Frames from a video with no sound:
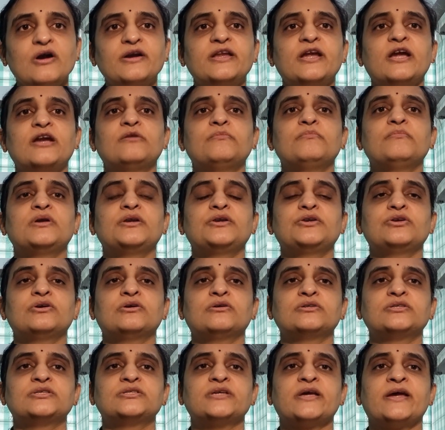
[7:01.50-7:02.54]
admit your
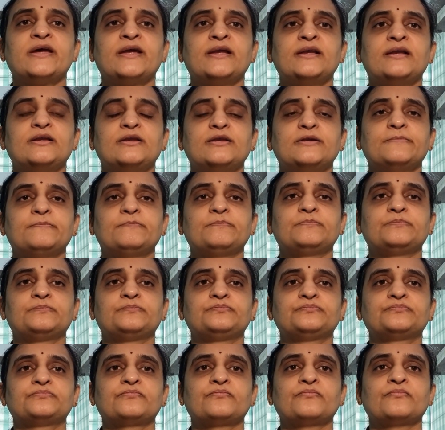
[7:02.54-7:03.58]
child,
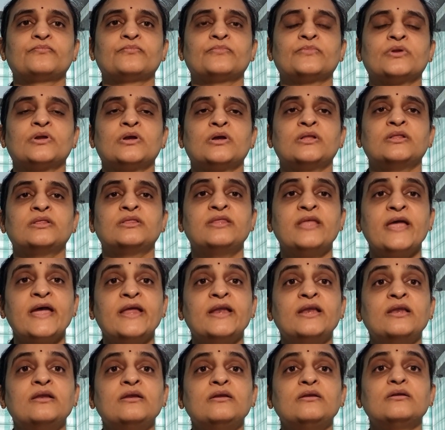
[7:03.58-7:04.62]

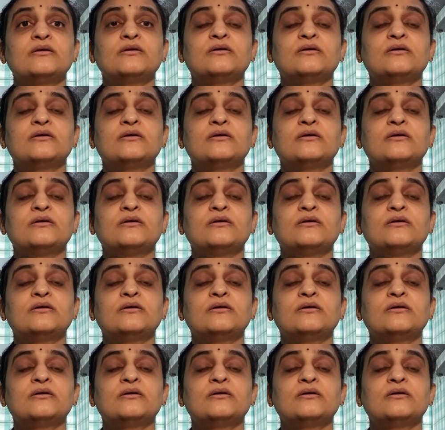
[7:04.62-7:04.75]
then